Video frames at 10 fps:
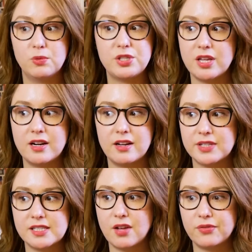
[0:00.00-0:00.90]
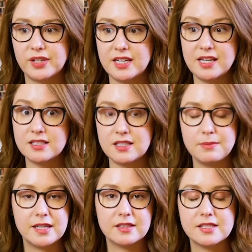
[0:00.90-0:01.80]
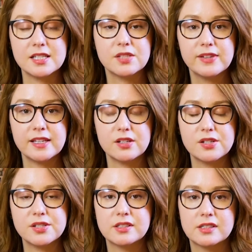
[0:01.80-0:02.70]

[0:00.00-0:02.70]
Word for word: which in and of itself can easily be in the six figures.